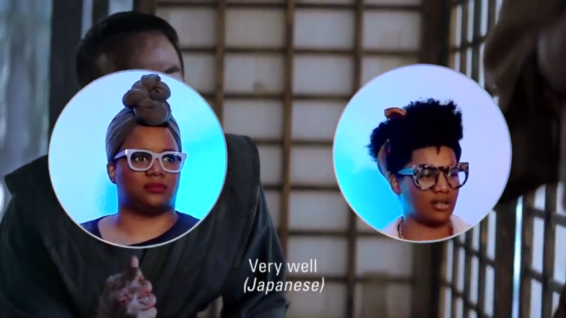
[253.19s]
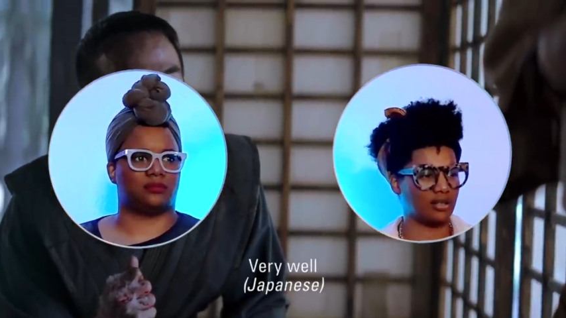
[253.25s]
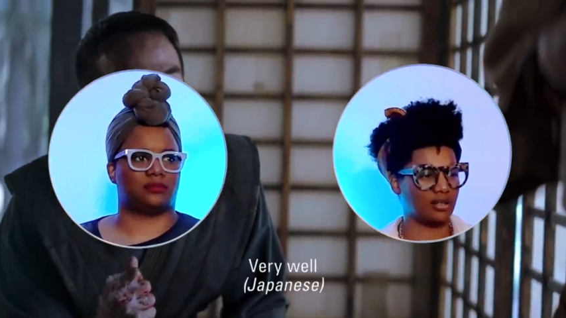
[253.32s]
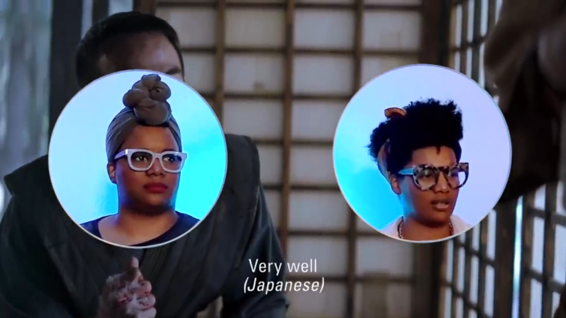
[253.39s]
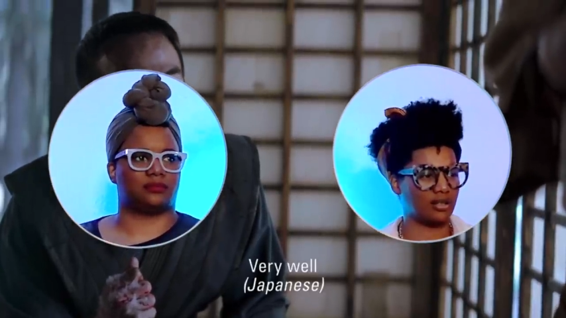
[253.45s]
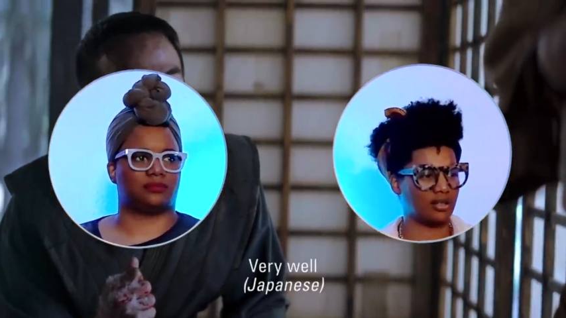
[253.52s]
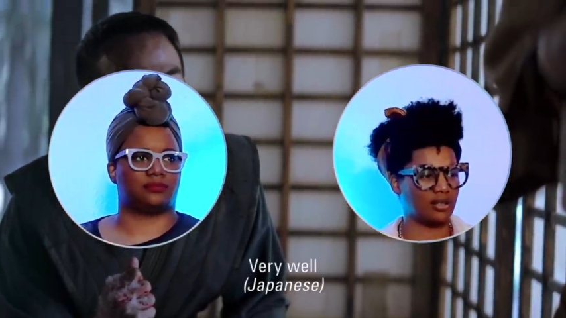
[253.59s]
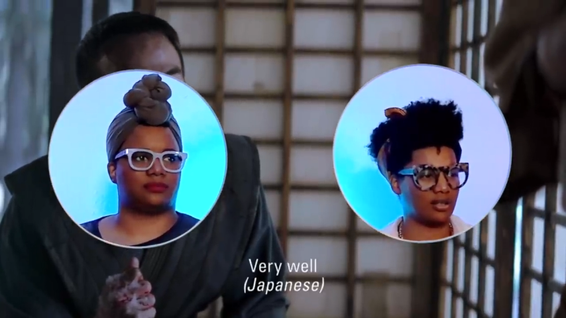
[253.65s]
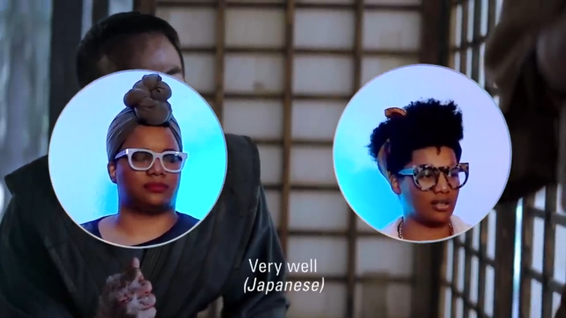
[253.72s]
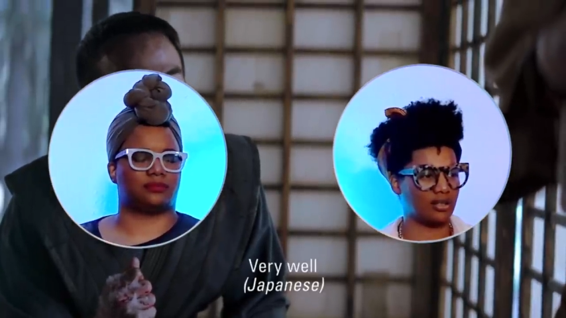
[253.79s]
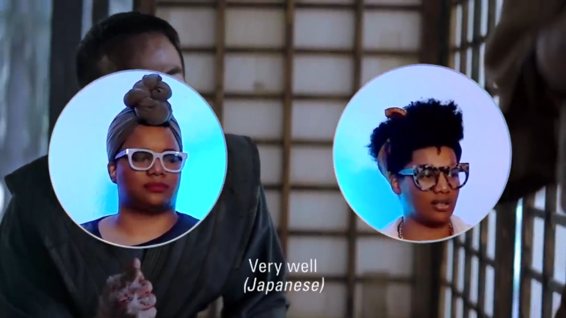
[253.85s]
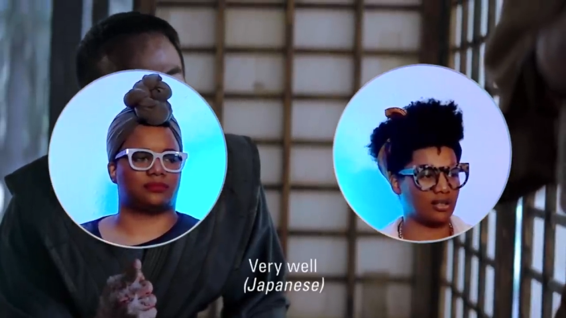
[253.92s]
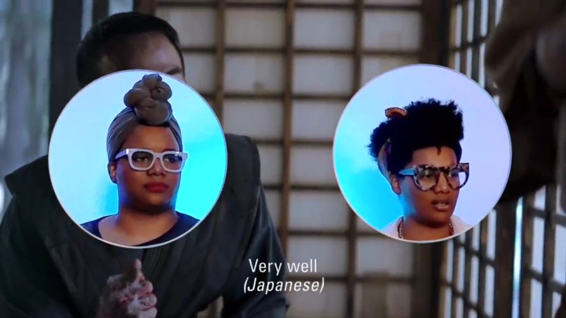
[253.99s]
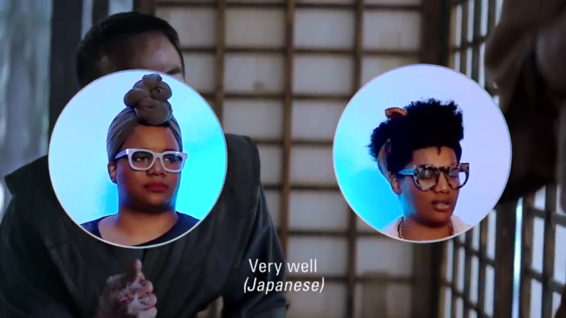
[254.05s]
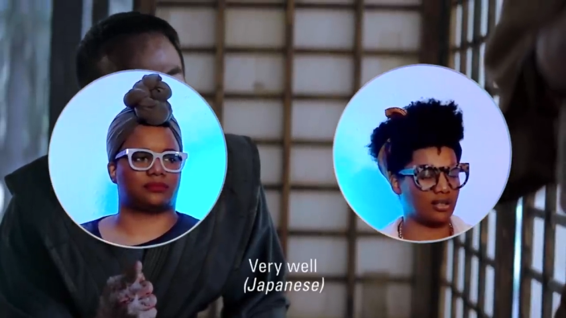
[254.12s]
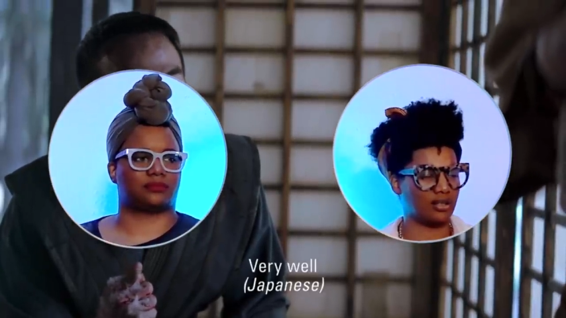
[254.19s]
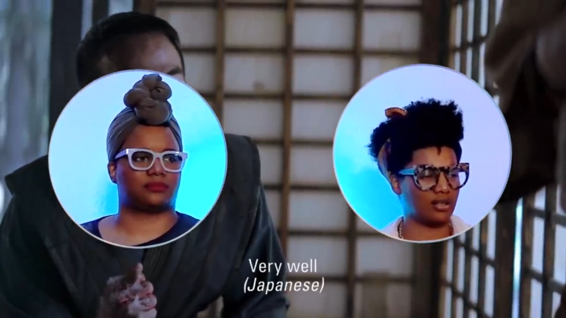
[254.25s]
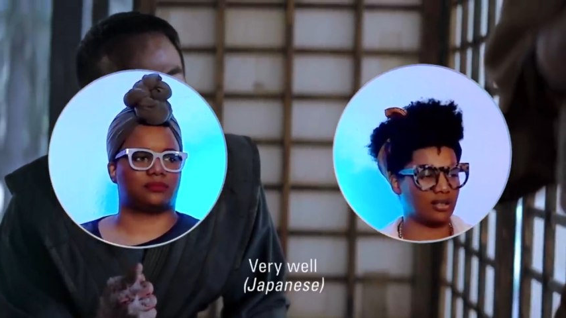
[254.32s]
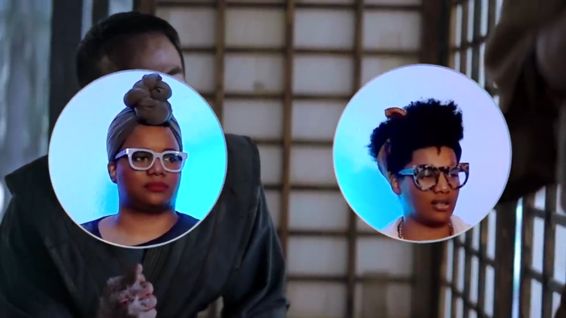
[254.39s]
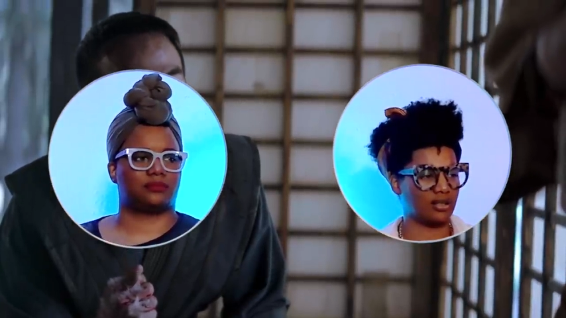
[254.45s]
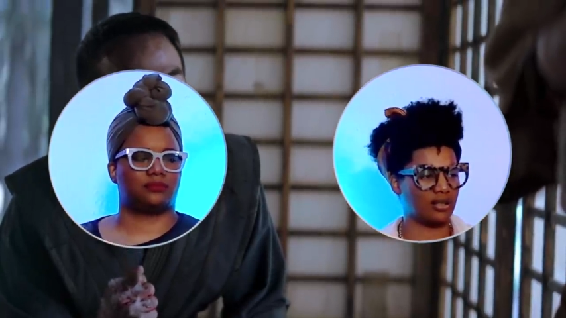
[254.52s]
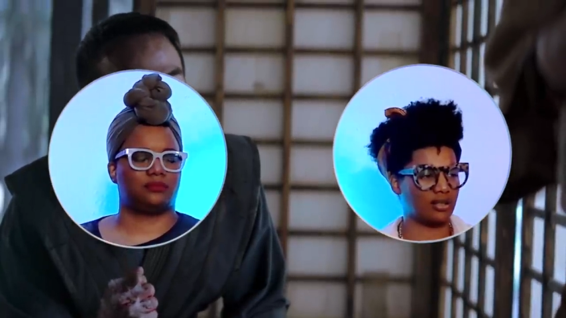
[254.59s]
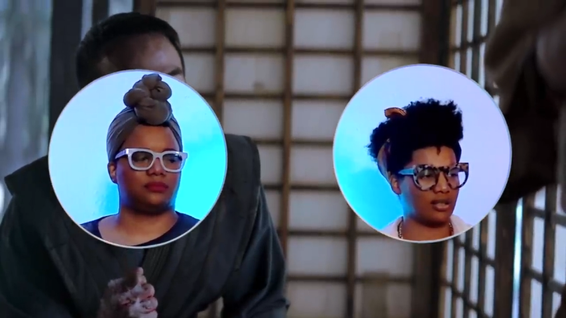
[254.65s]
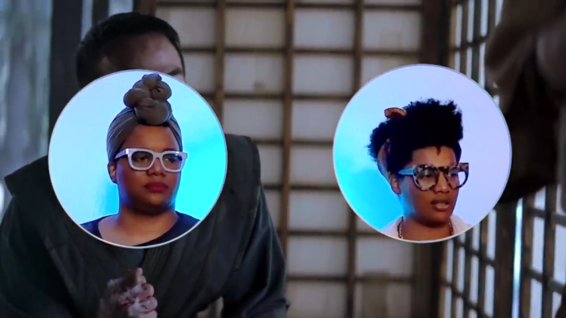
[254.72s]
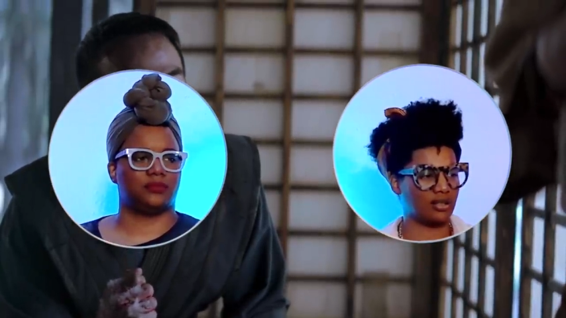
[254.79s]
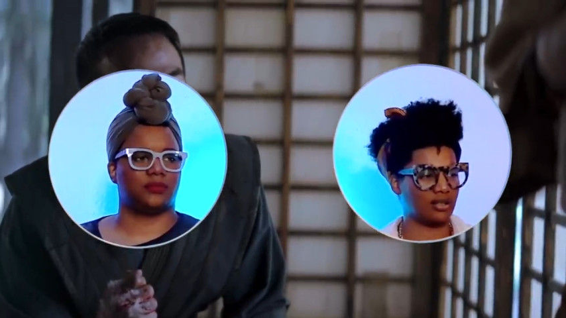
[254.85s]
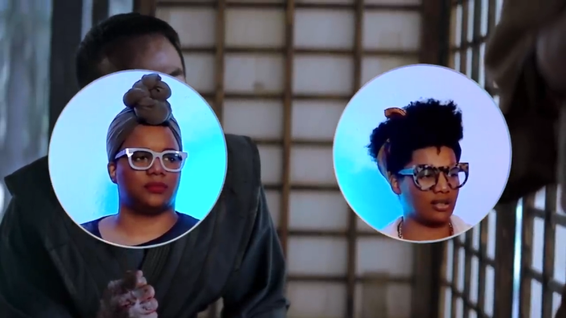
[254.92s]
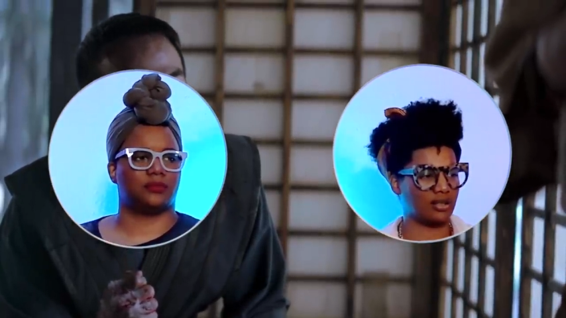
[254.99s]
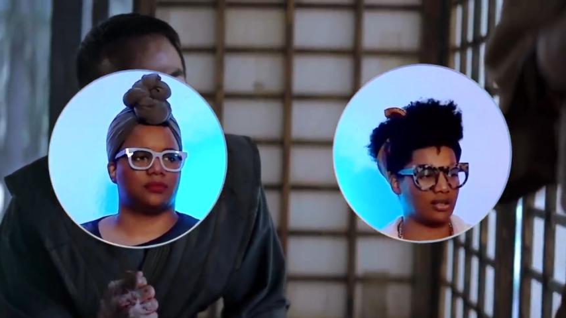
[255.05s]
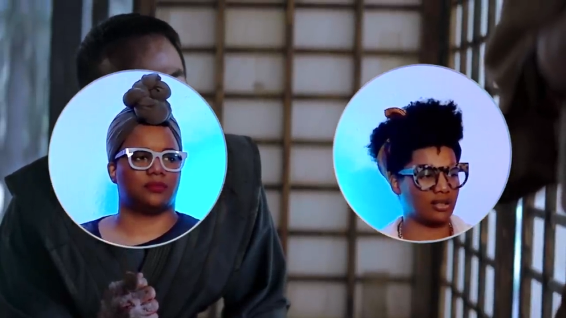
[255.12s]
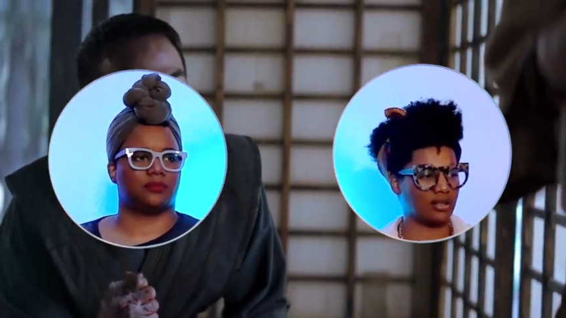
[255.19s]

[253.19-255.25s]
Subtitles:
No one is speaking in this clip.